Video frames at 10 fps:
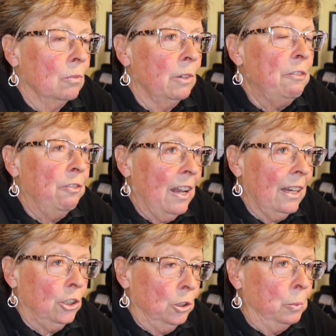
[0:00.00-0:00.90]

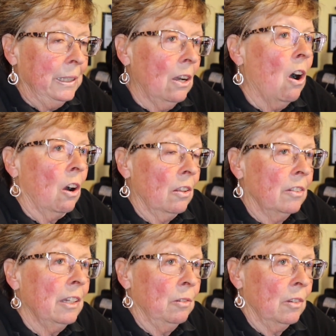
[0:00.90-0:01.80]
reflect who we are,
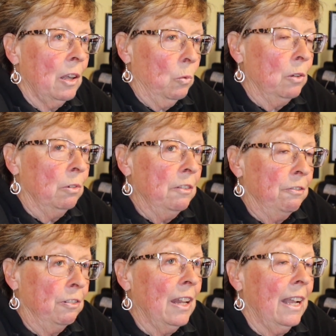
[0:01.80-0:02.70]
that would
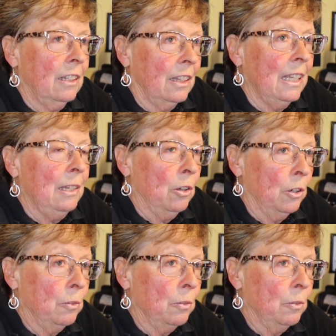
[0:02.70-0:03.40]
reflect the